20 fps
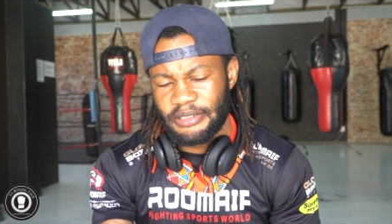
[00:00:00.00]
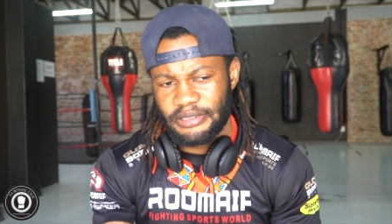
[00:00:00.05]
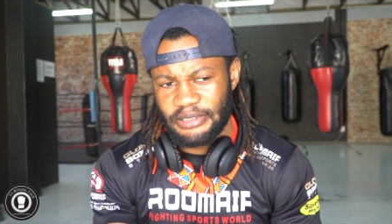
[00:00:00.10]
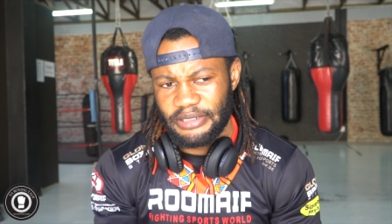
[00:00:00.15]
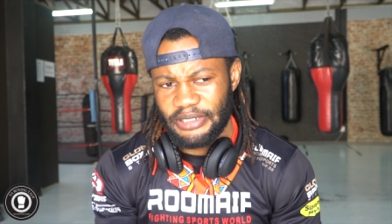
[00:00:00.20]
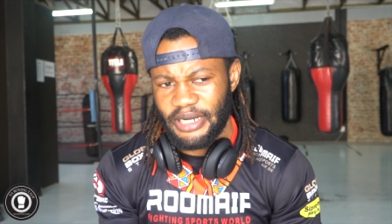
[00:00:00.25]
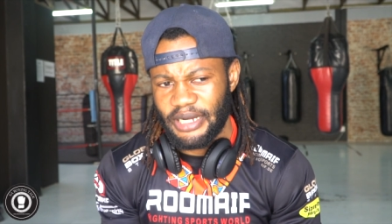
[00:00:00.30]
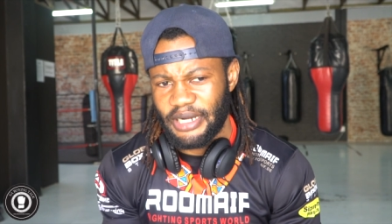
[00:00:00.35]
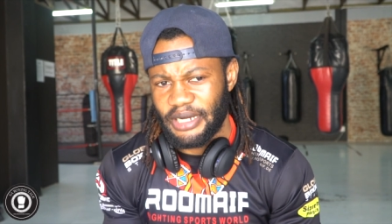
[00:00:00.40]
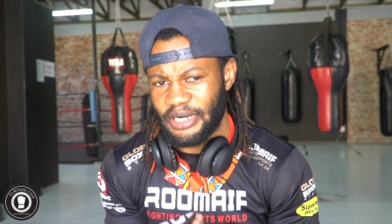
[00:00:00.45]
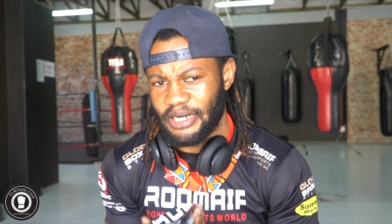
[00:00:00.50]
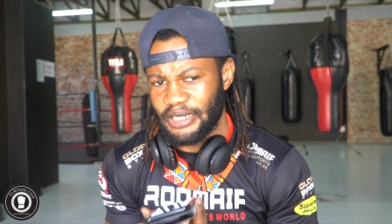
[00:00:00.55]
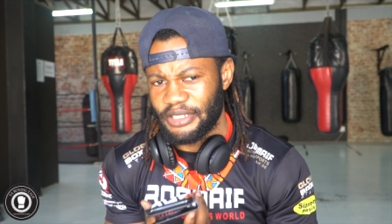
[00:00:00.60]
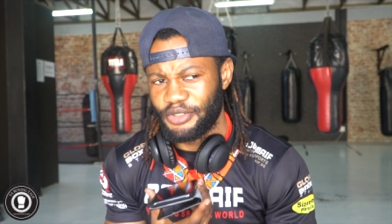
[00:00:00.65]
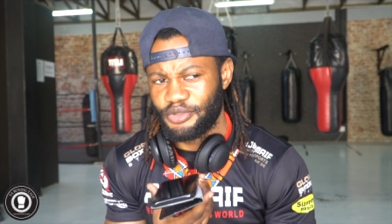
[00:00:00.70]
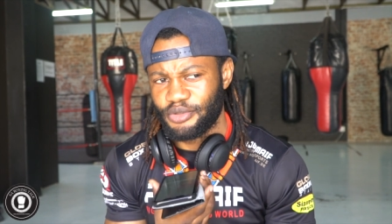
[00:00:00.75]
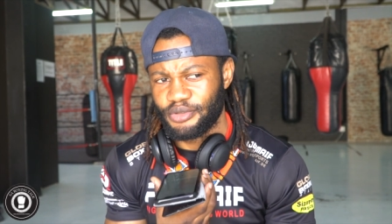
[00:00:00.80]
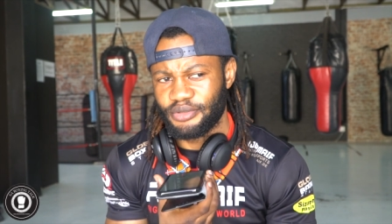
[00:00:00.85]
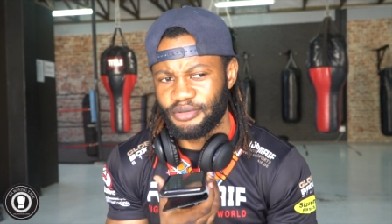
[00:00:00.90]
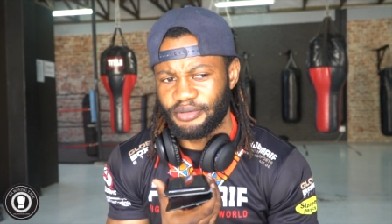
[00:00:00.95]
Yeah, I
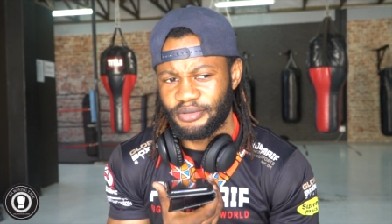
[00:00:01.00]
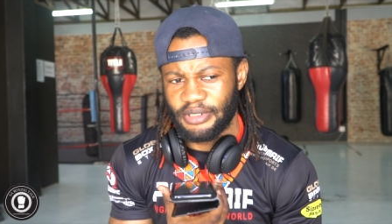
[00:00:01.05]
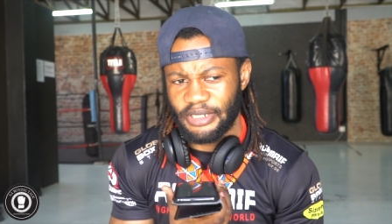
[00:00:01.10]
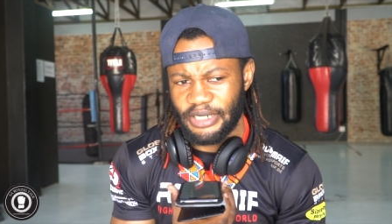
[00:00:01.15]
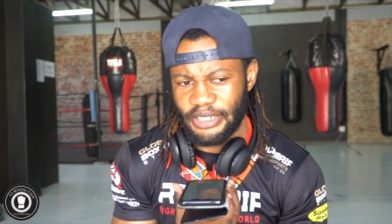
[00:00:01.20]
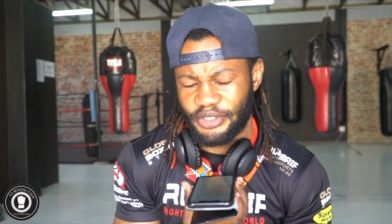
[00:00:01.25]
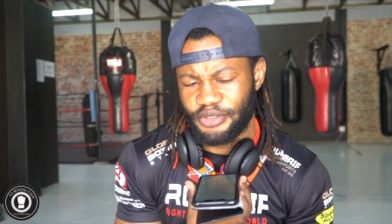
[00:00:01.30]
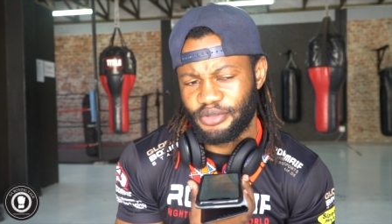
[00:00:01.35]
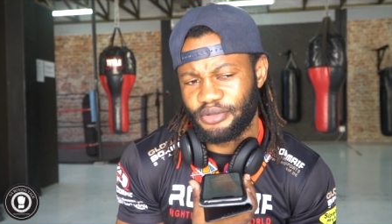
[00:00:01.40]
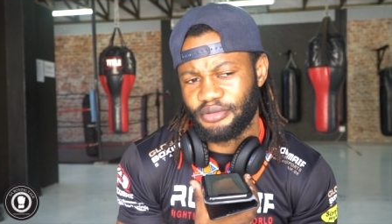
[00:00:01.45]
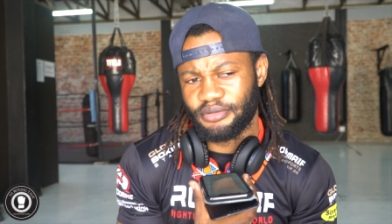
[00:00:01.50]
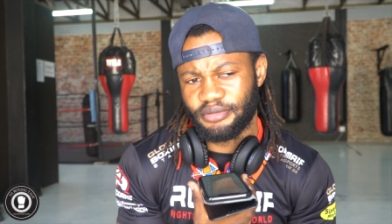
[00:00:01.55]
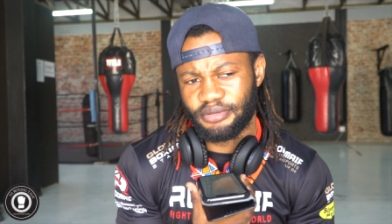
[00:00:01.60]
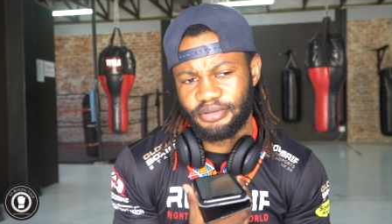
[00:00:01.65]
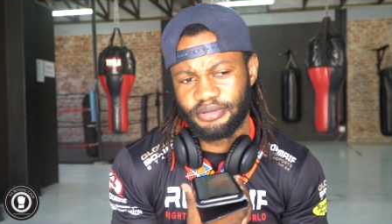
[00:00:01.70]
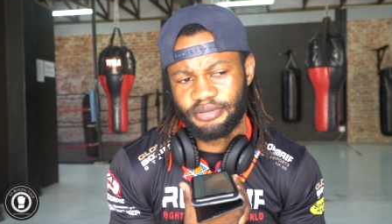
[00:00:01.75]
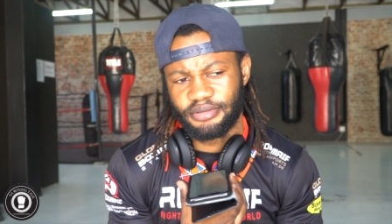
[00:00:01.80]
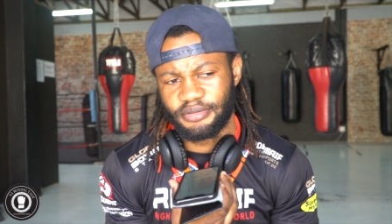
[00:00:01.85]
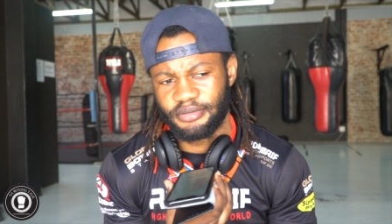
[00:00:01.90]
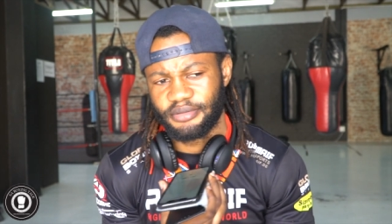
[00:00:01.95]
do. I
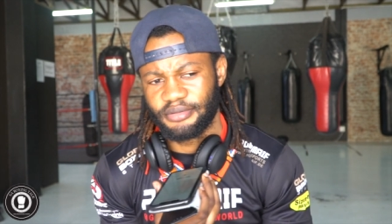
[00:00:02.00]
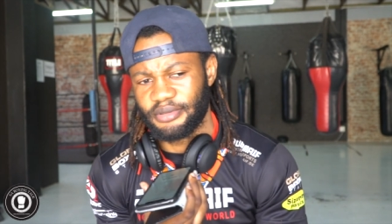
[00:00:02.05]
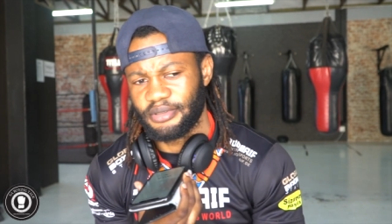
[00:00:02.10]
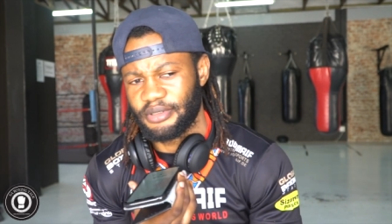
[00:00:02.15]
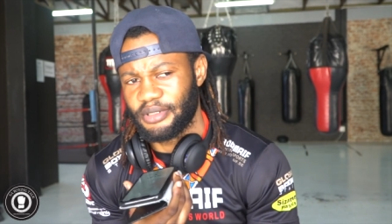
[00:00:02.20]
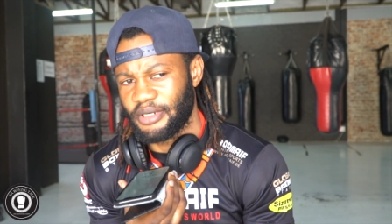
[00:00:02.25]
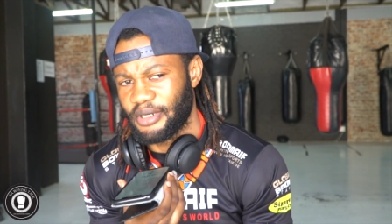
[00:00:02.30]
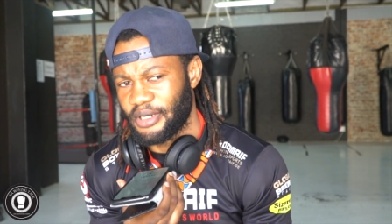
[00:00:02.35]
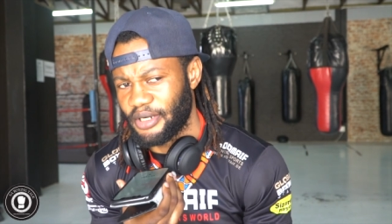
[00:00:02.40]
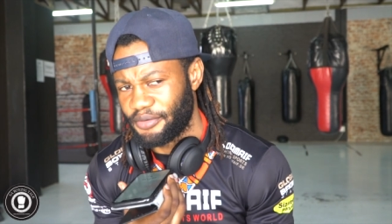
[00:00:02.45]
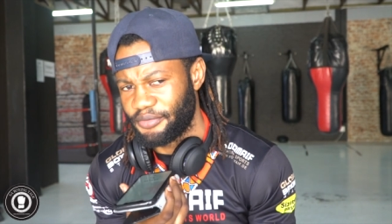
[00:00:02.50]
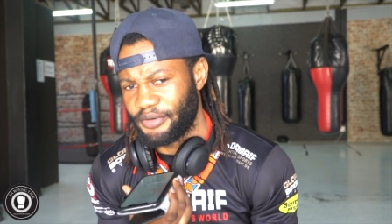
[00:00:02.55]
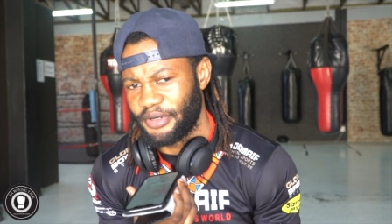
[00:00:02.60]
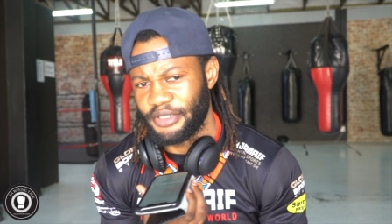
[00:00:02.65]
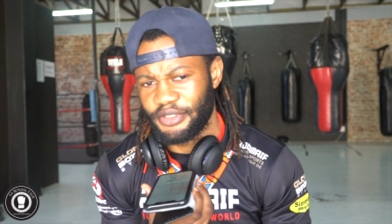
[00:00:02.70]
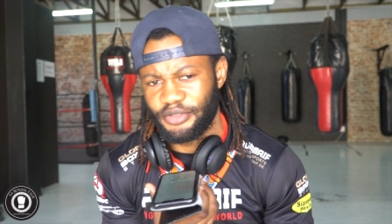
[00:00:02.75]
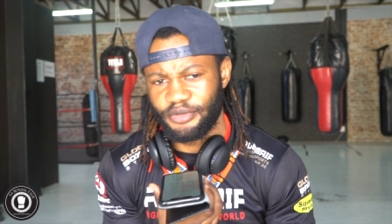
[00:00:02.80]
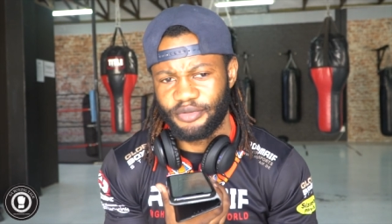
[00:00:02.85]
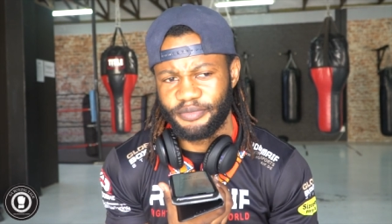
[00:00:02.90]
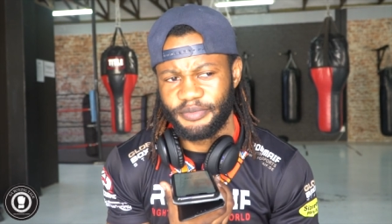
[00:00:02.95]

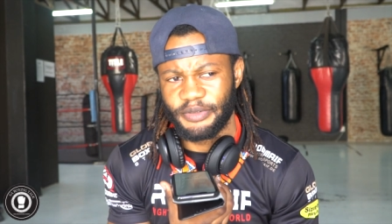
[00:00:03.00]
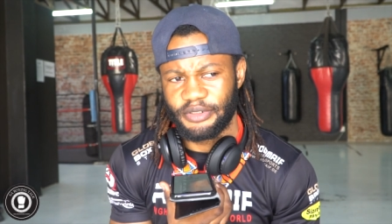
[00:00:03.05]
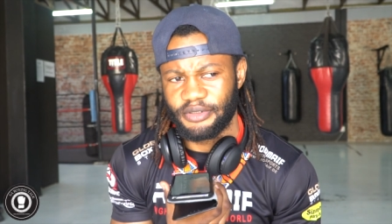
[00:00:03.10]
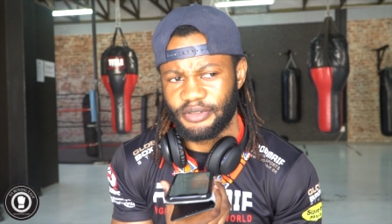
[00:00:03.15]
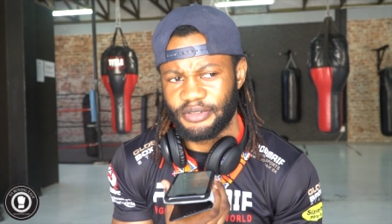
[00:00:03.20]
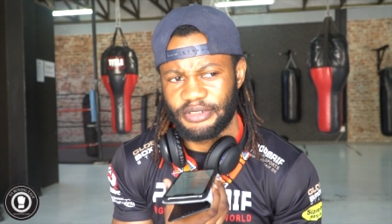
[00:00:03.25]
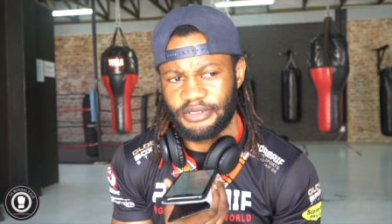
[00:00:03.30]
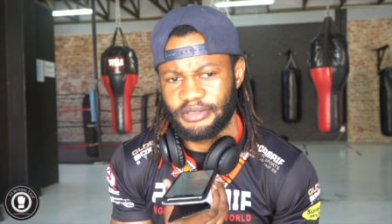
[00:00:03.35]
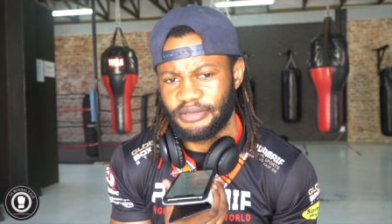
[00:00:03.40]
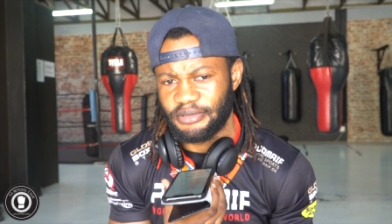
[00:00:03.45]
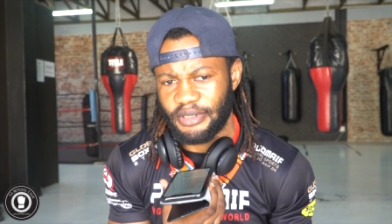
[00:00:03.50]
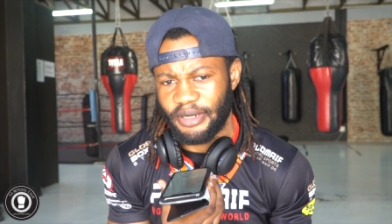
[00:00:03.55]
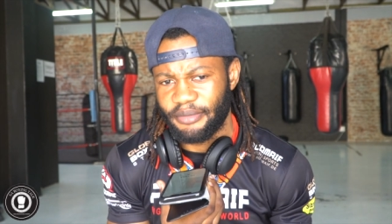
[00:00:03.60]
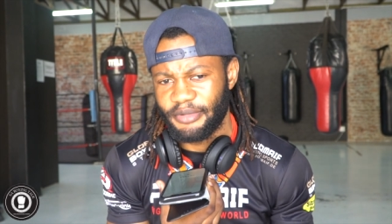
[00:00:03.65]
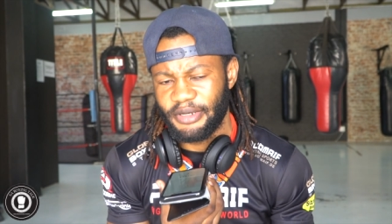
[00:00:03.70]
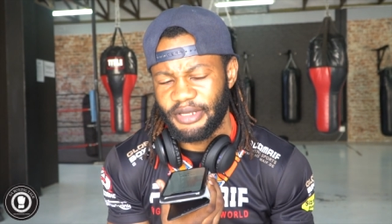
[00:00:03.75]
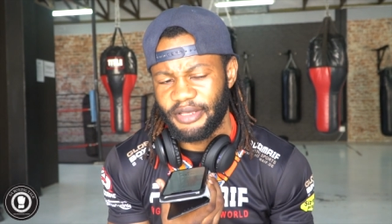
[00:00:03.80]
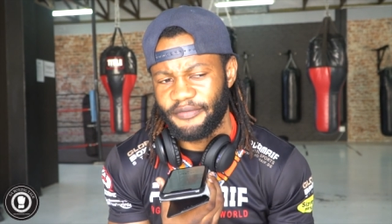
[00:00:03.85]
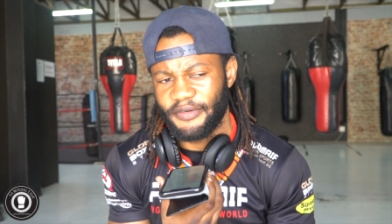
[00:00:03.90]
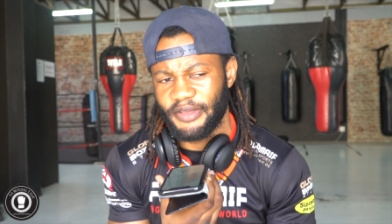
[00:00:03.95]
really do, because
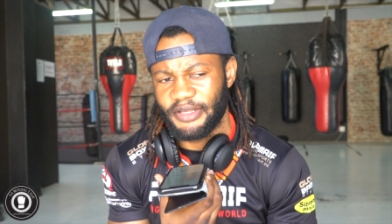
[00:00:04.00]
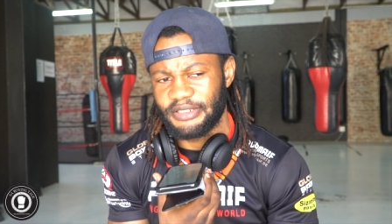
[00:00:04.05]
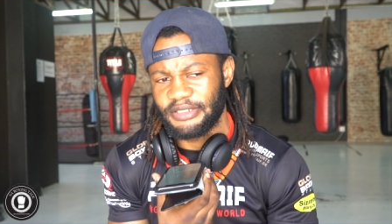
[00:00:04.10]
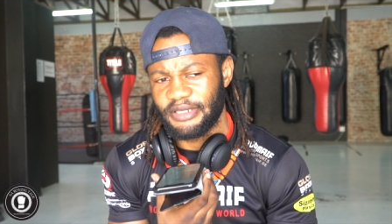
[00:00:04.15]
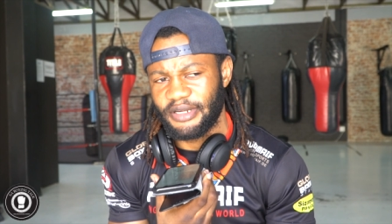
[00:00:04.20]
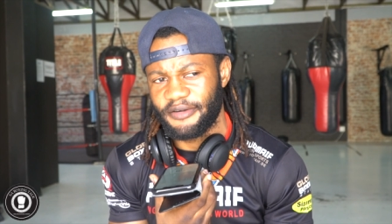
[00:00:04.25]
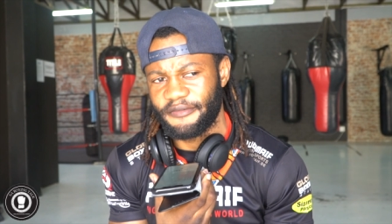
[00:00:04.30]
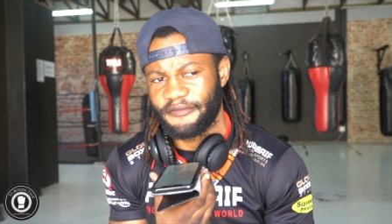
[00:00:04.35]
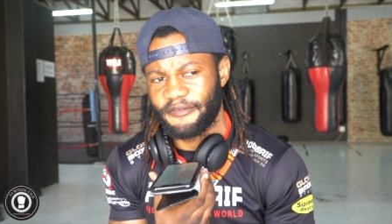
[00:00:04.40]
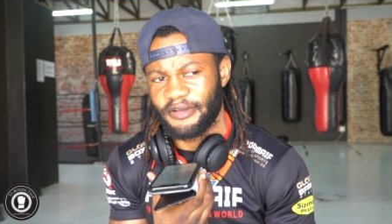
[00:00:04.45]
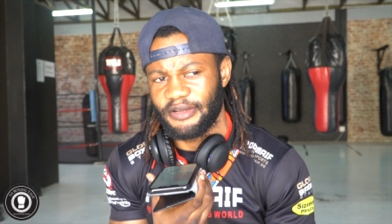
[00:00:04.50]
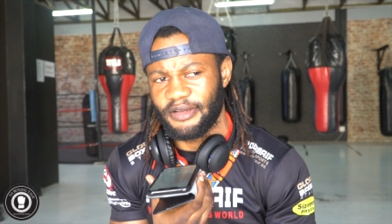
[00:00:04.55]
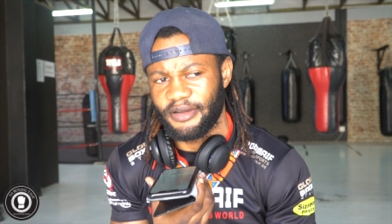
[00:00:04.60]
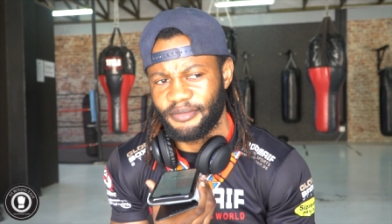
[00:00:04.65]
I'm living in South Africa.